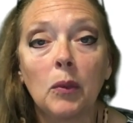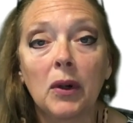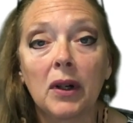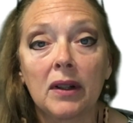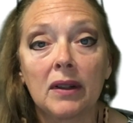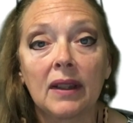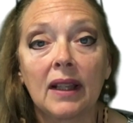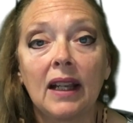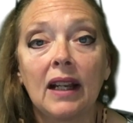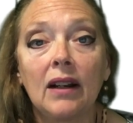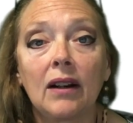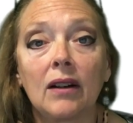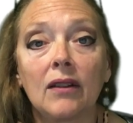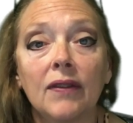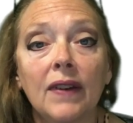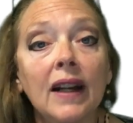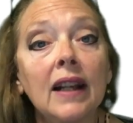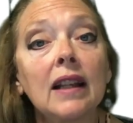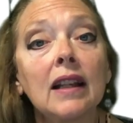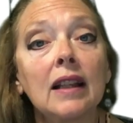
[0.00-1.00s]
where they are
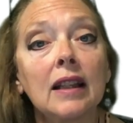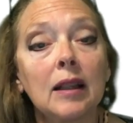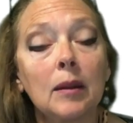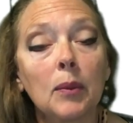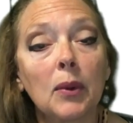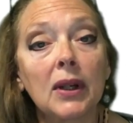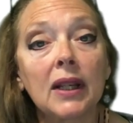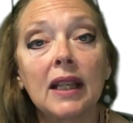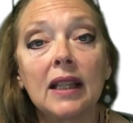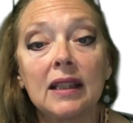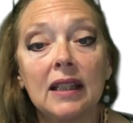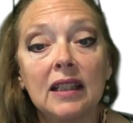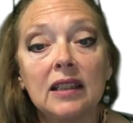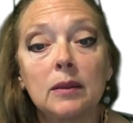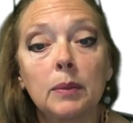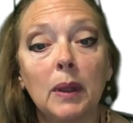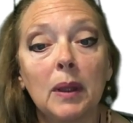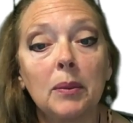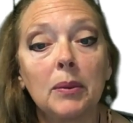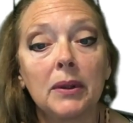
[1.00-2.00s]
finally bringing
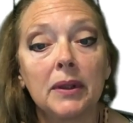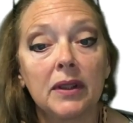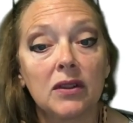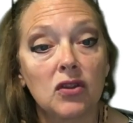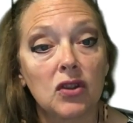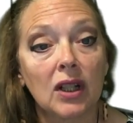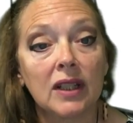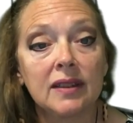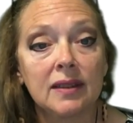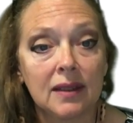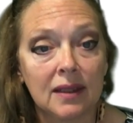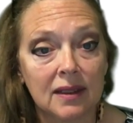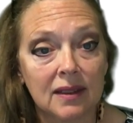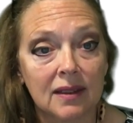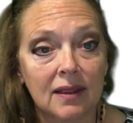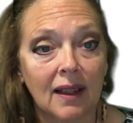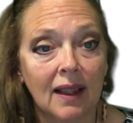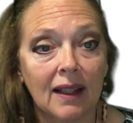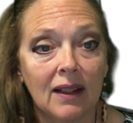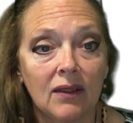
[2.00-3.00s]
these people to
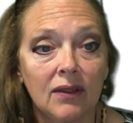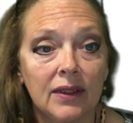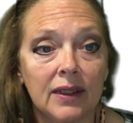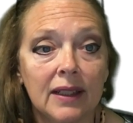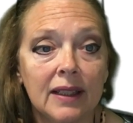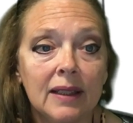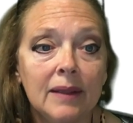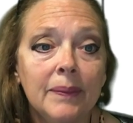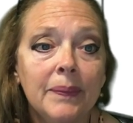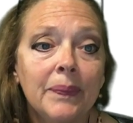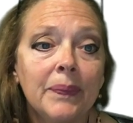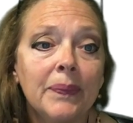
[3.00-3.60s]
justice, thankfully.